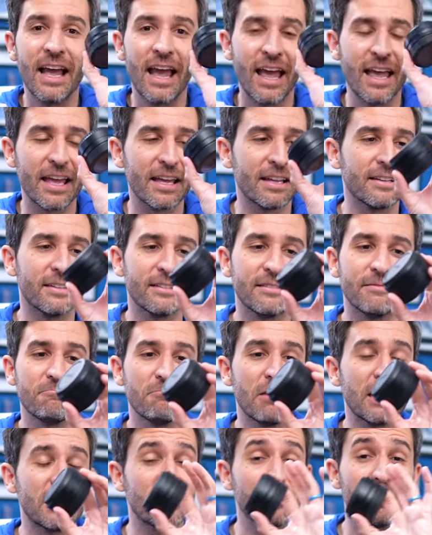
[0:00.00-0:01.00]
and
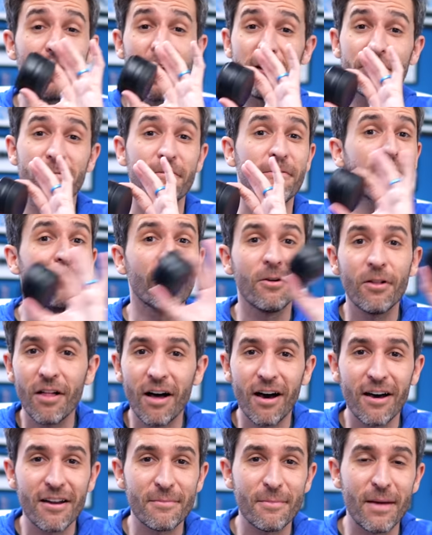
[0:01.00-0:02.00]
lets you have full
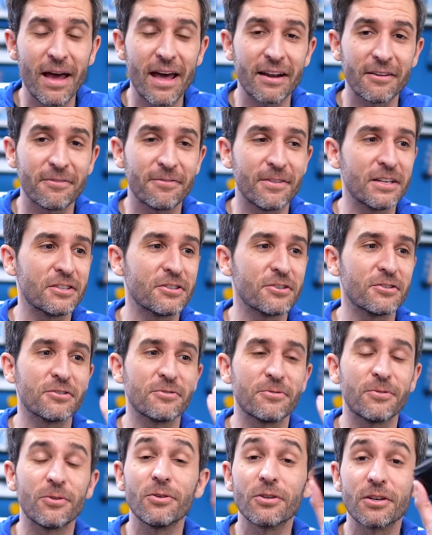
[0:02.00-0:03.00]
automatic features,
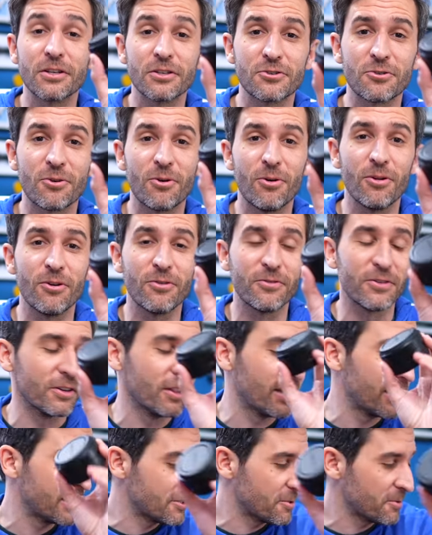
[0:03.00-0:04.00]
full control over your
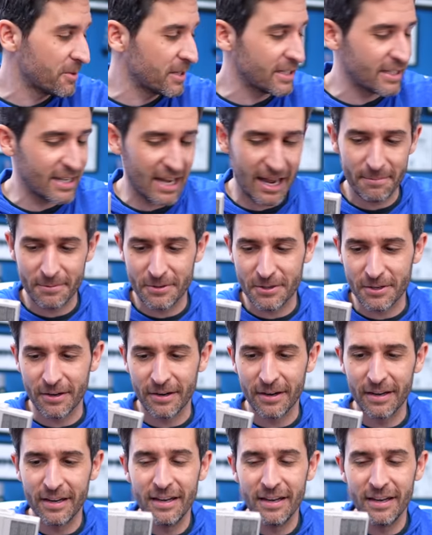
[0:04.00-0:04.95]
lens through the adapter,